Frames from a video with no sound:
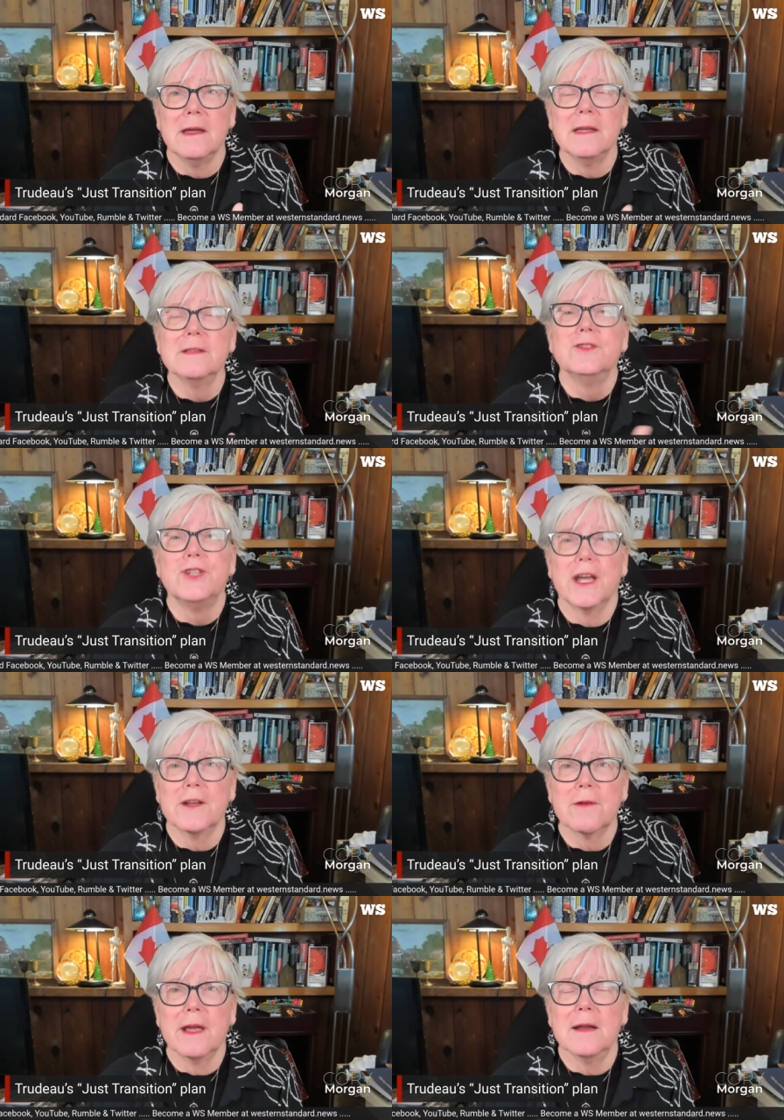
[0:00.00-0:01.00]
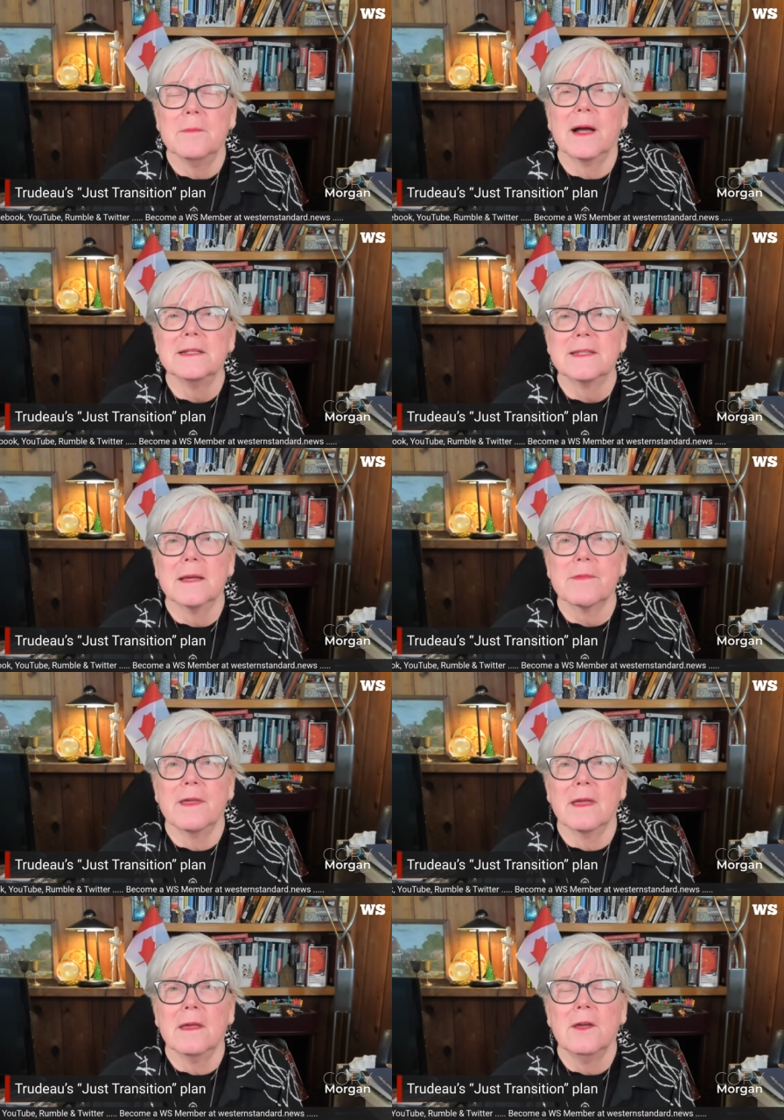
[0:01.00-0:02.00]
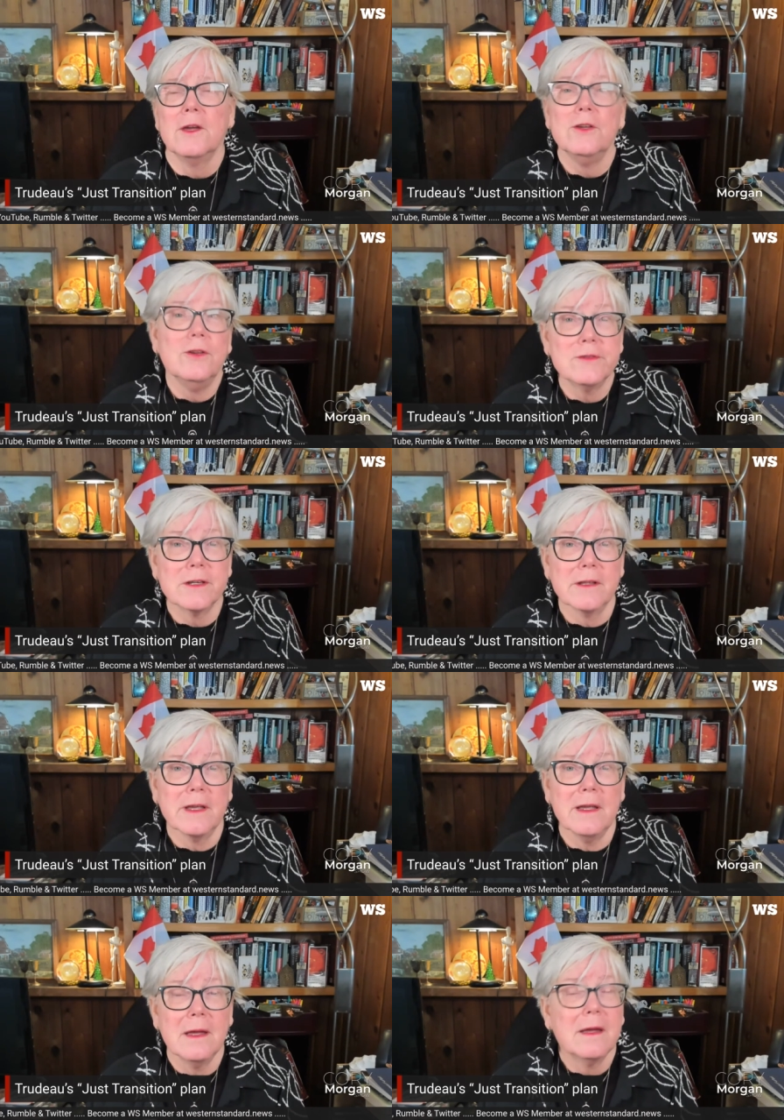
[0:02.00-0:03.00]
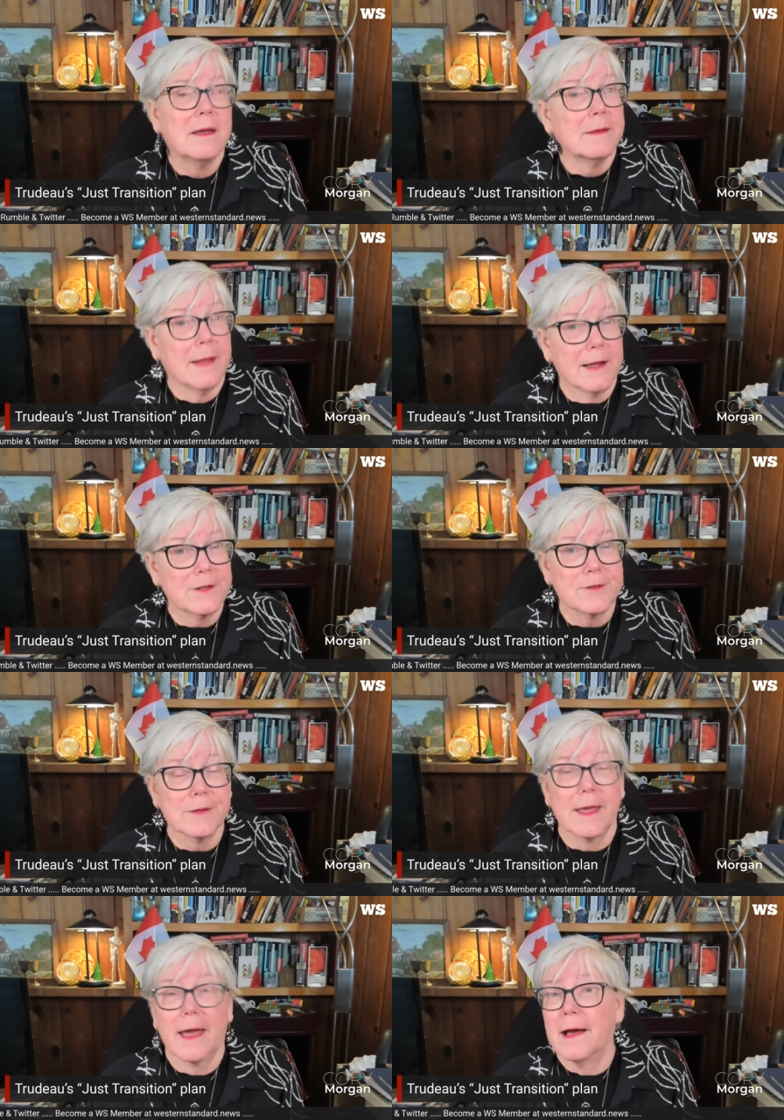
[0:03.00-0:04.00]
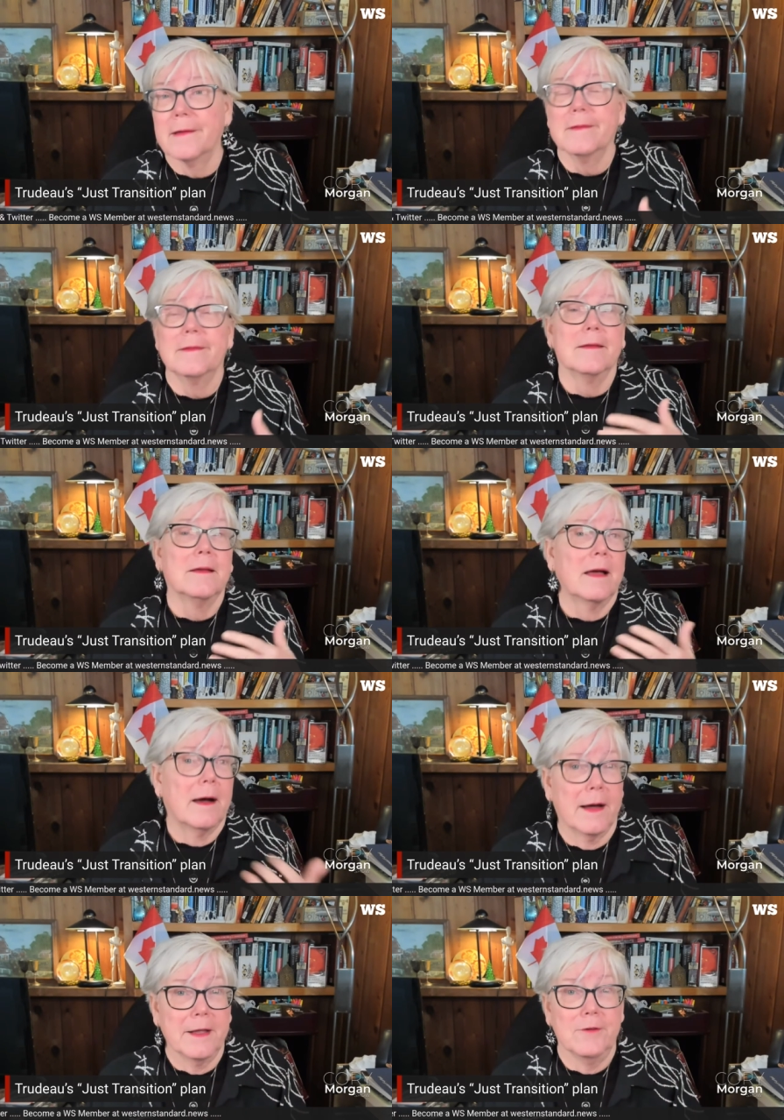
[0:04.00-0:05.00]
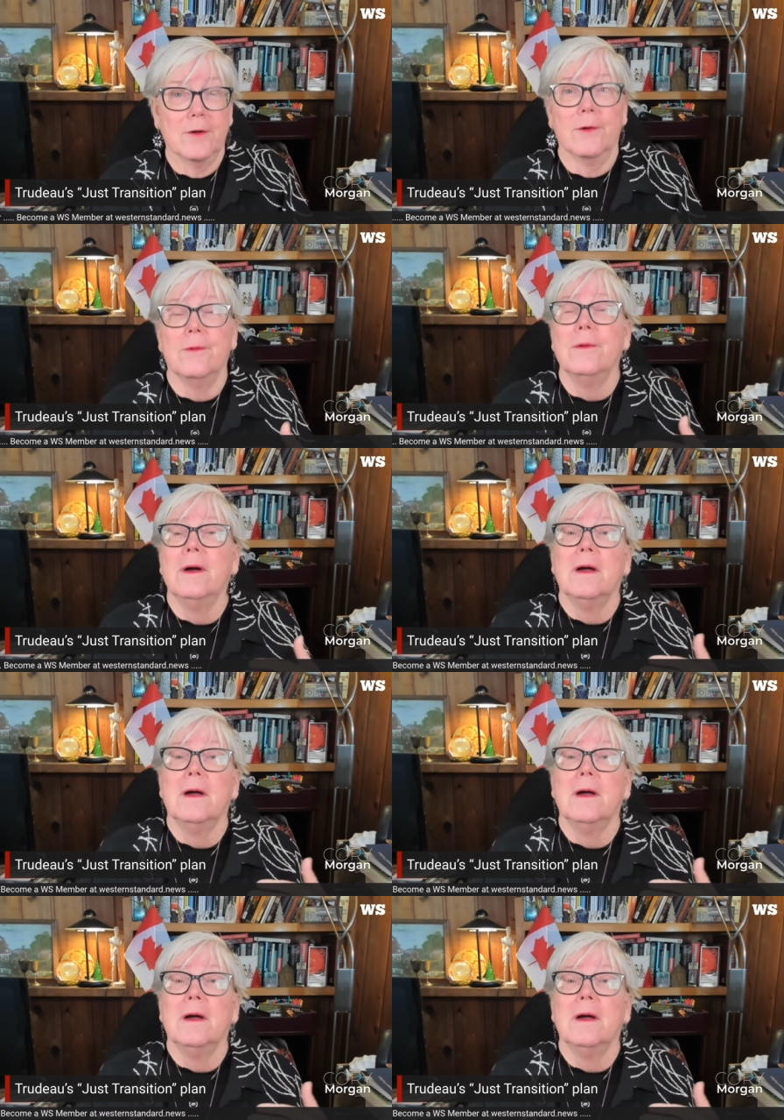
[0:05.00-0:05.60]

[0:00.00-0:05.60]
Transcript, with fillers: It's generated by something, usually natural gas, hydro,